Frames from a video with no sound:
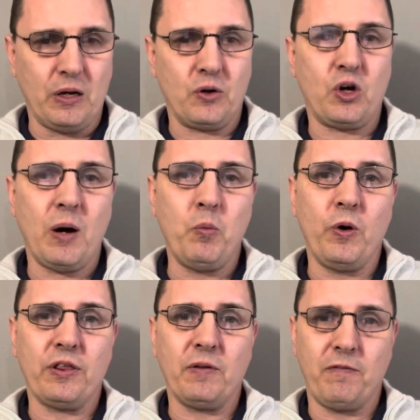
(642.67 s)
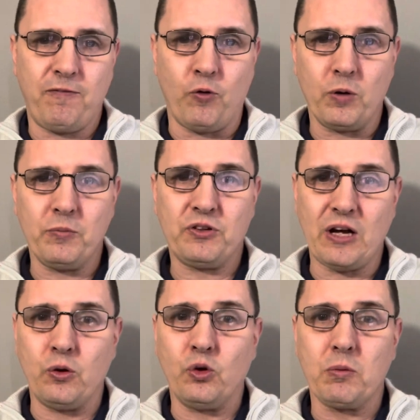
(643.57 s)
come with forms,
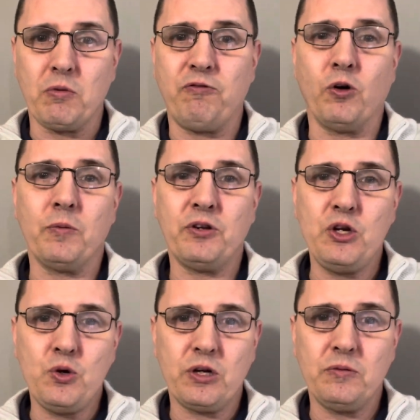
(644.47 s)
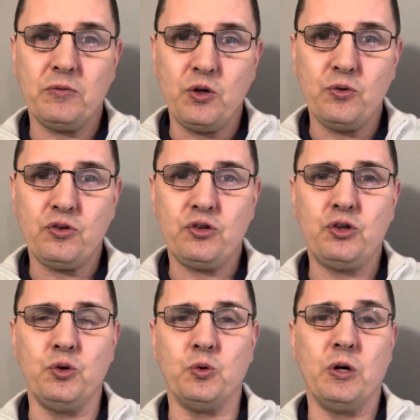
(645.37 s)
downloadable forms that you can use
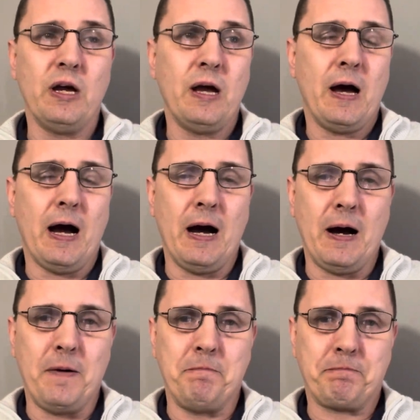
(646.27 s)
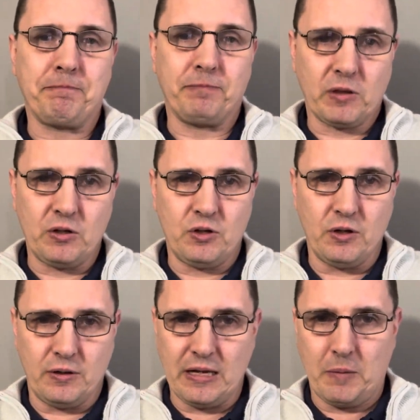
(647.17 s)
um,
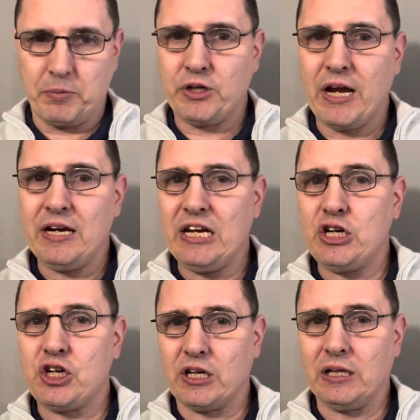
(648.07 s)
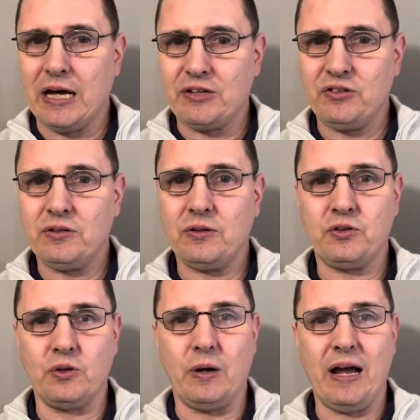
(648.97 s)
that pertain to each of the classes.
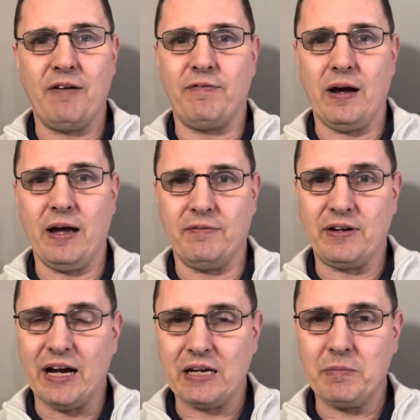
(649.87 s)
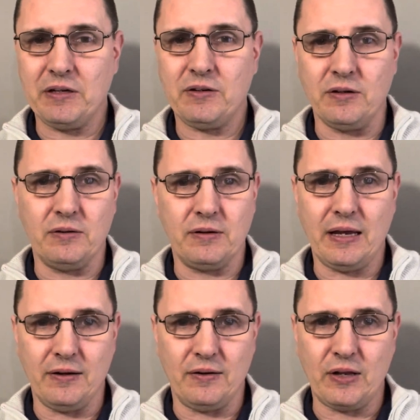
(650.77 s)
So I have documents and
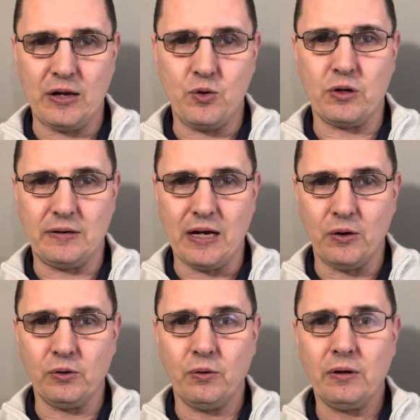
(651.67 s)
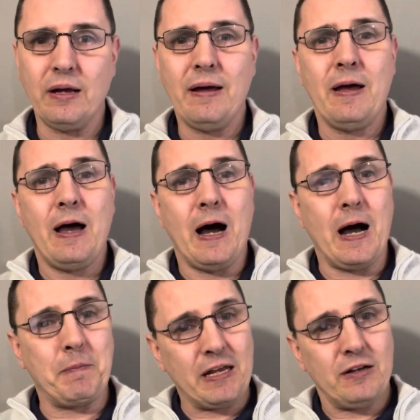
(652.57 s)
that you can download.
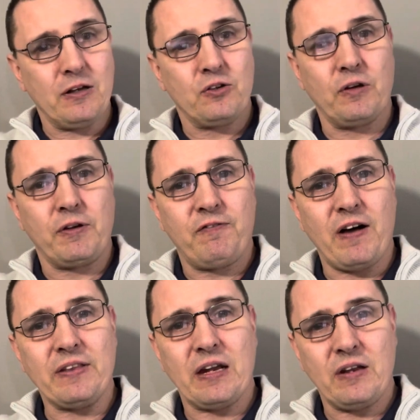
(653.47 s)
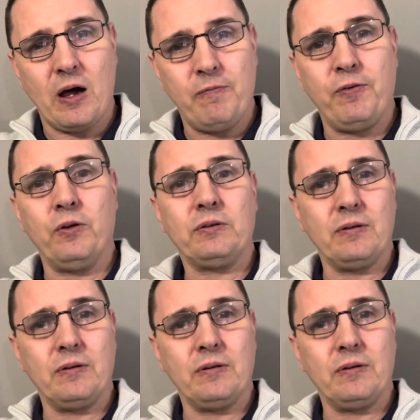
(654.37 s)
Again, so if you found that helpful,